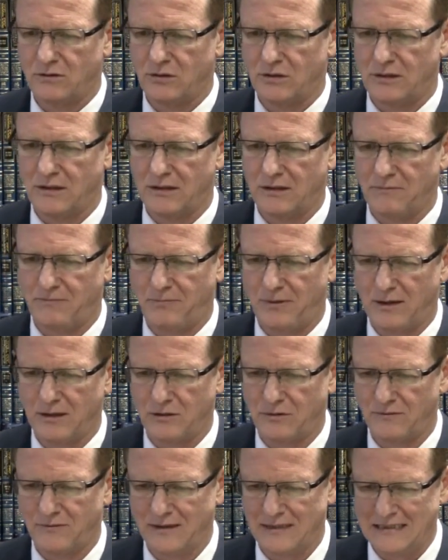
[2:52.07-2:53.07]
You see it
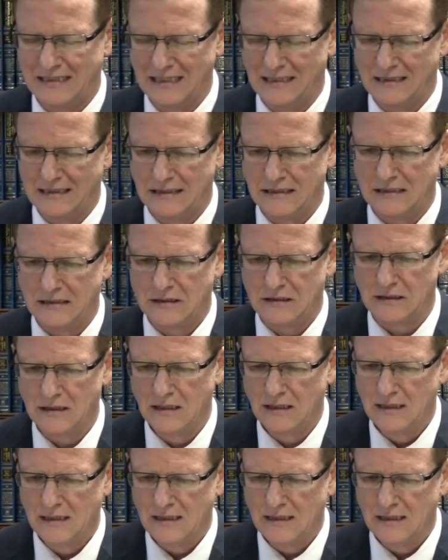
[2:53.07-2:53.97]
part of the sentence.